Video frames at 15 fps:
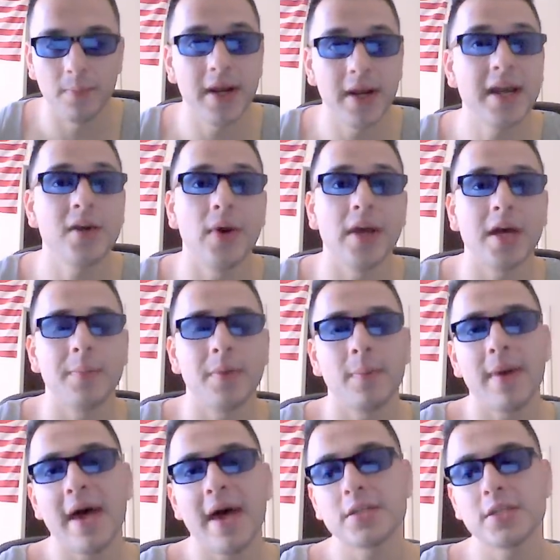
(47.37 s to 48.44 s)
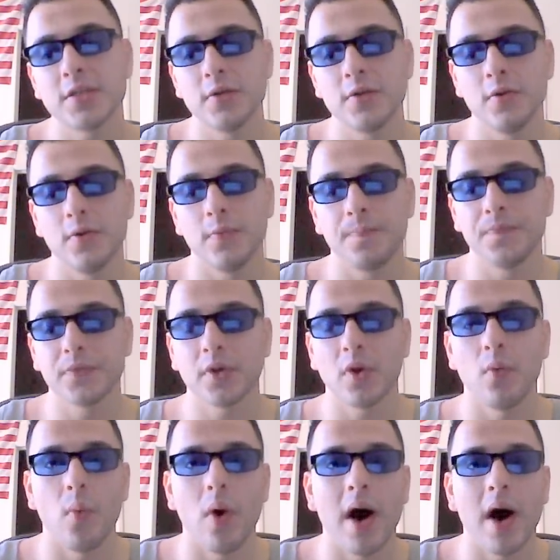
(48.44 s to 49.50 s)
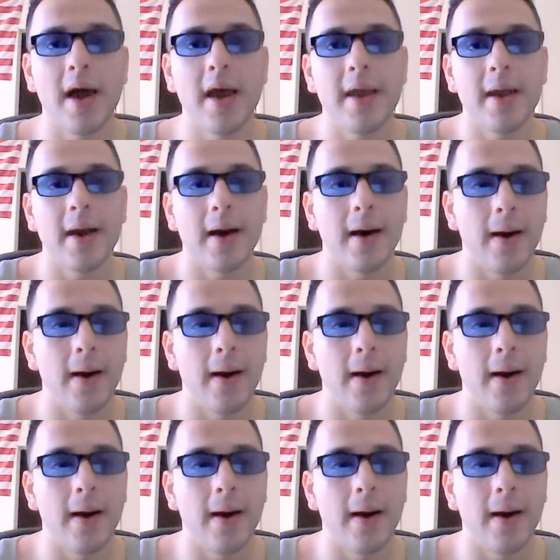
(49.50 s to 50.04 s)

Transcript: But anyway, coming back to why.